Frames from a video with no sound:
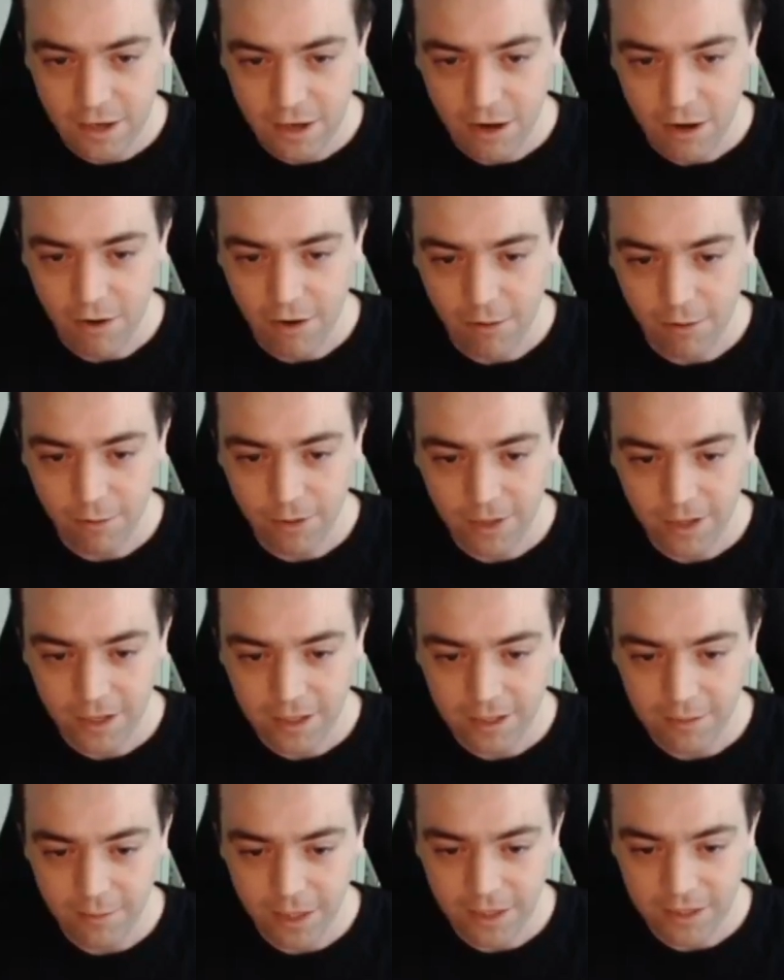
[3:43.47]
Oh, I would like
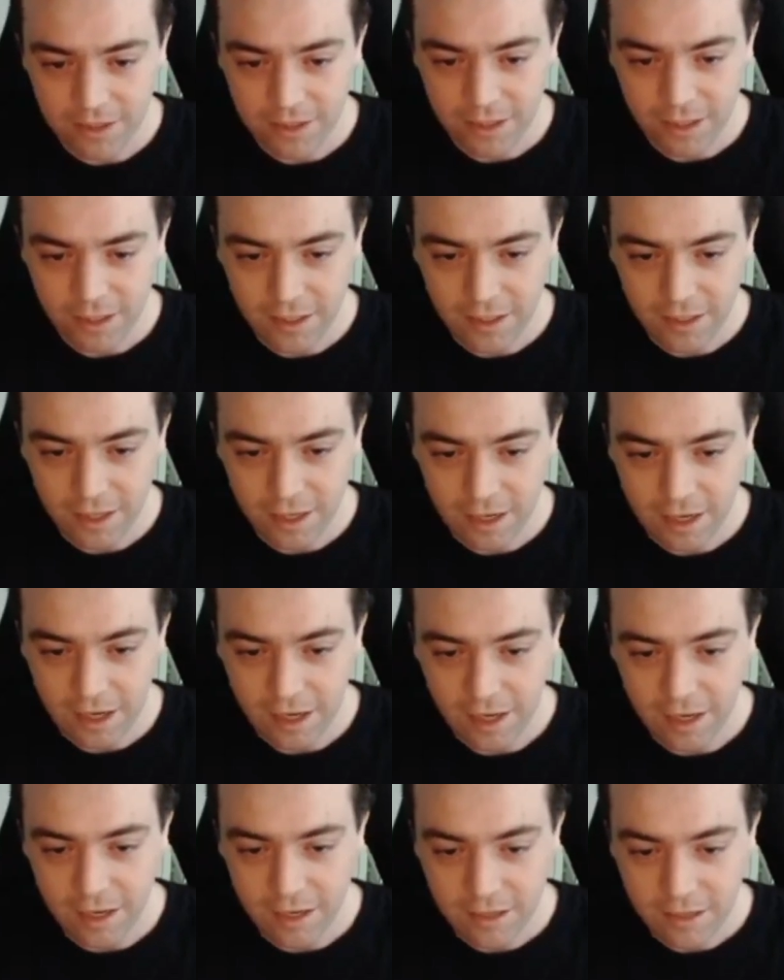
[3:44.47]
to mention,
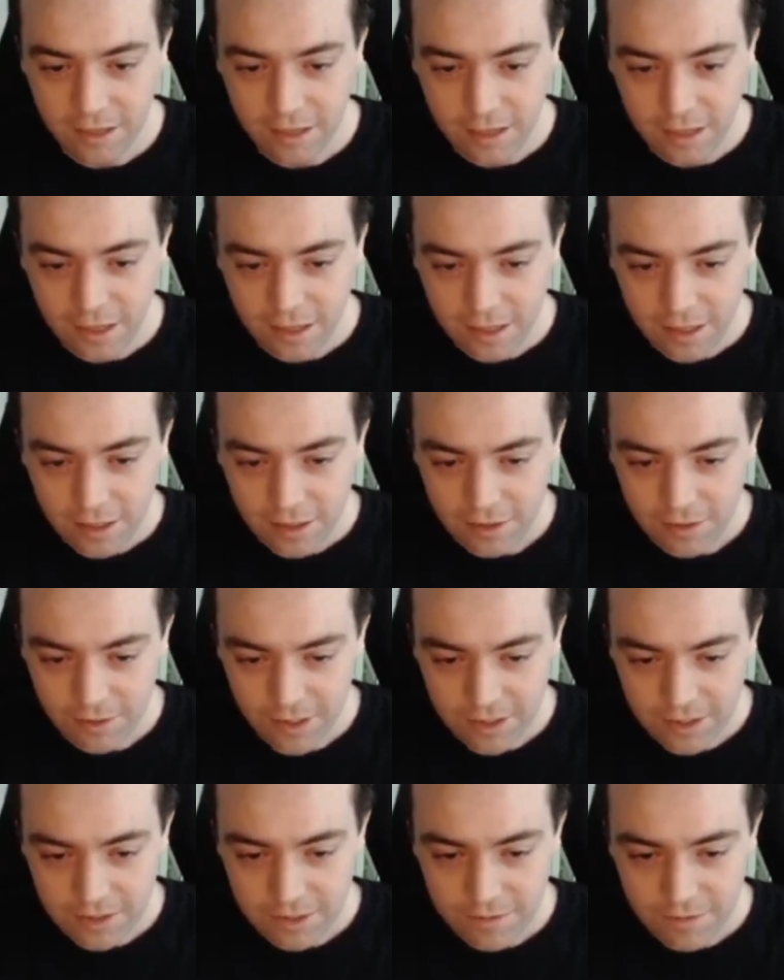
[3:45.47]
so
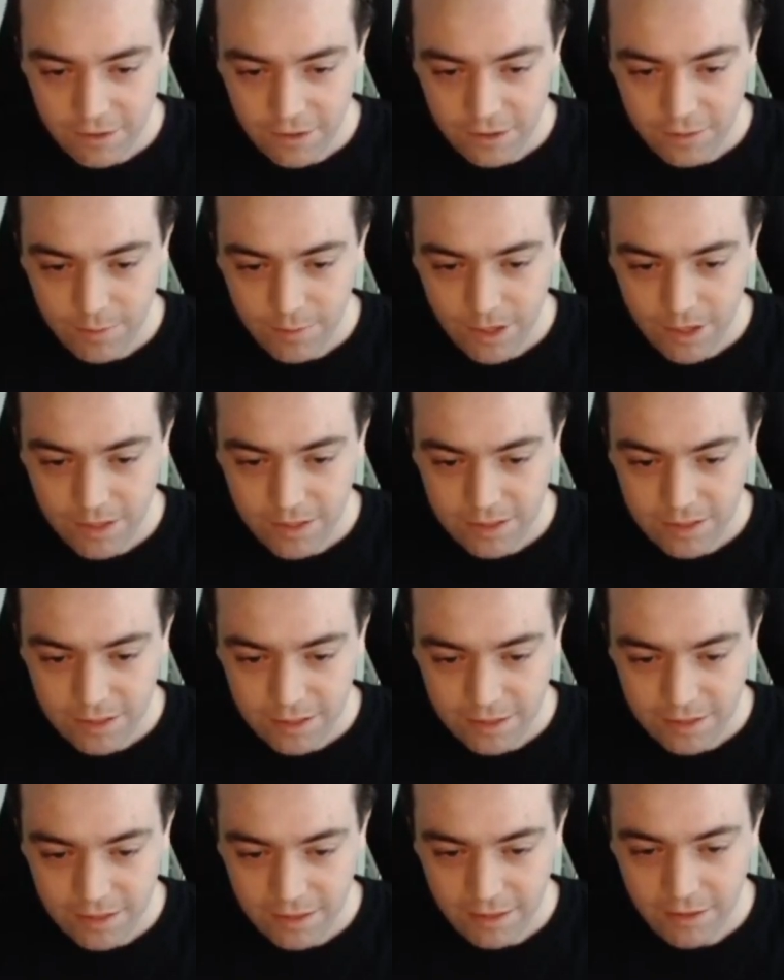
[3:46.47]
this first boss,